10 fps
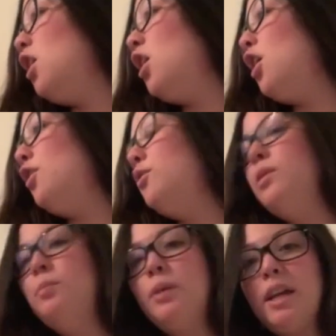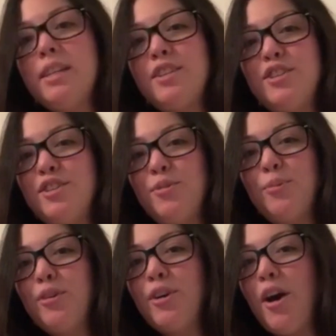Oh, the places you
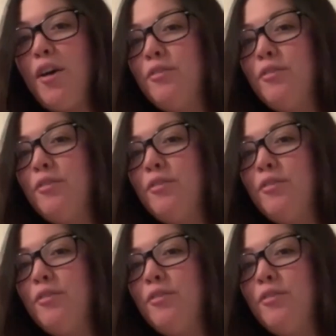will go.